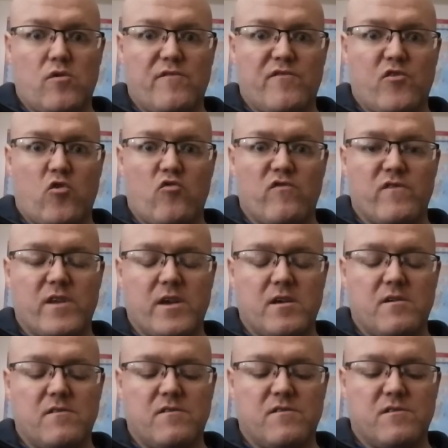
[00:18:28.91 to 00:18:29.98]
involve
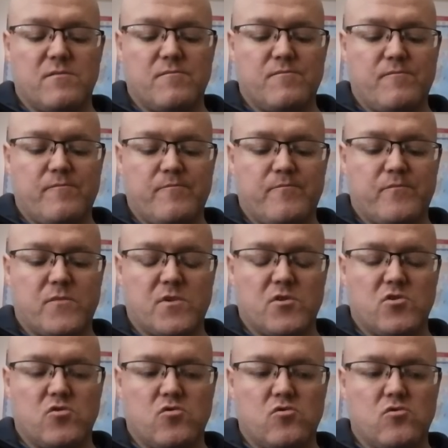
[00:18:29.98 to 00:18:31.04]
knives.
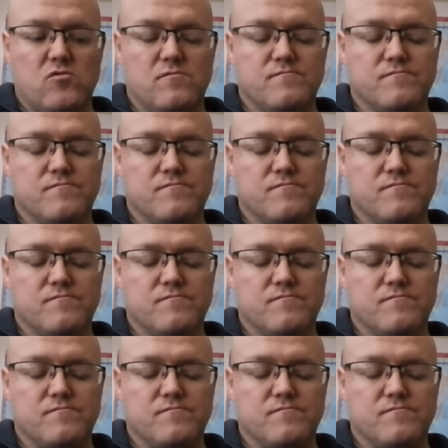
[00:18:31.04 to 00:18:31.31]
So